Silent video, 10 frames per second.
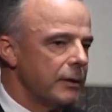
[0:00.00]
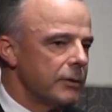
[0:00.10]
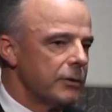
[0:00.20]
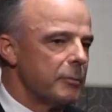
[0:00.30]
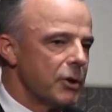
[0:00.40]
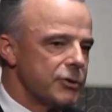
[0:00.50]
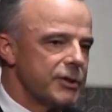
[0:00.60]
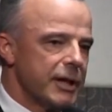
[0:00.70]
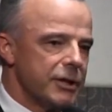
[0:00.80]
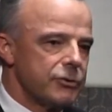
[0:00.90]
that the
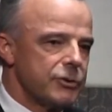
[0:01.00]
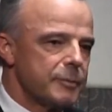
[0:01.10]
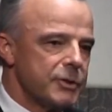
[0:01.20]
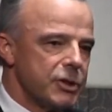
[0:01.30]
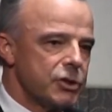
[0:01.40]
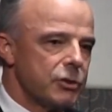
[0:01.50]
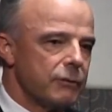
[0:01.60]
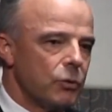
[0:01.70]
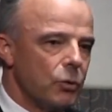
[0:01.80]
most dangerous position of